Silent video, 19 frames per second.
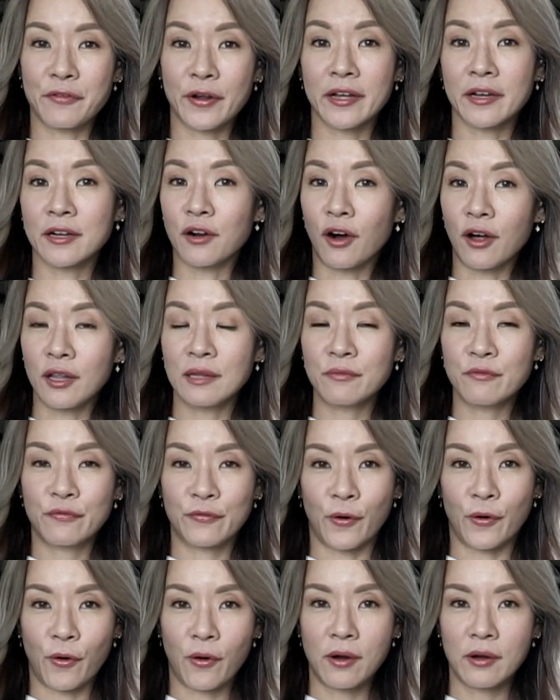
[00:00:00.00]
write a column
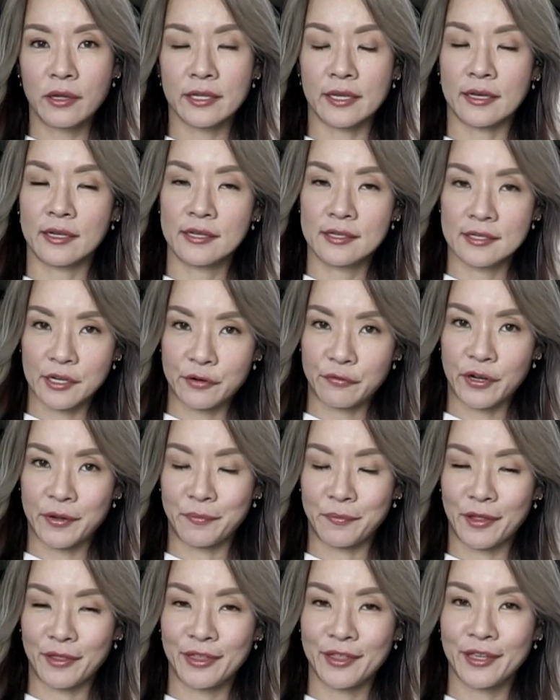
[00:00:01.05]
for. Yes, I write a
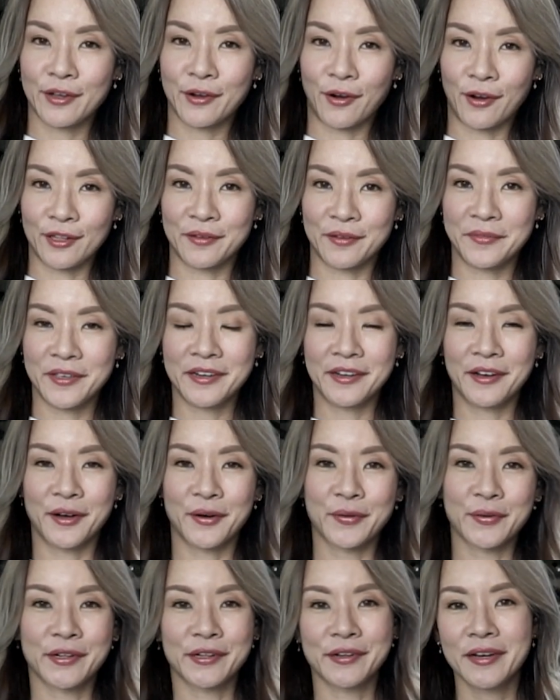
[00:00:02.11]
monthly column in Her
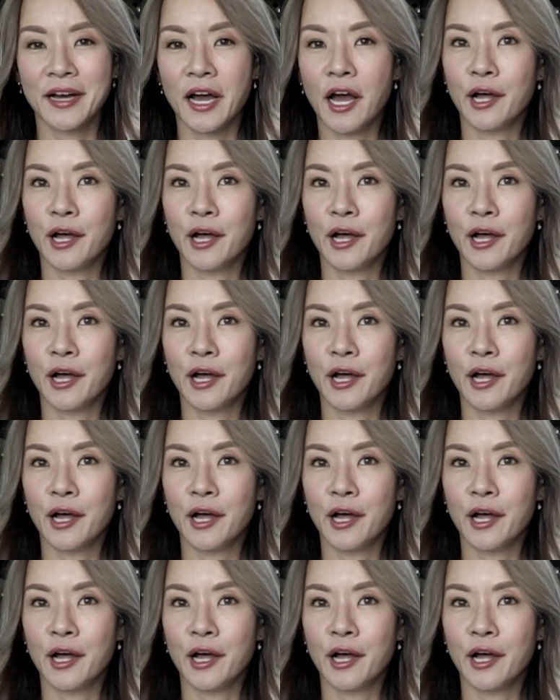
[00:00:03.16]
World.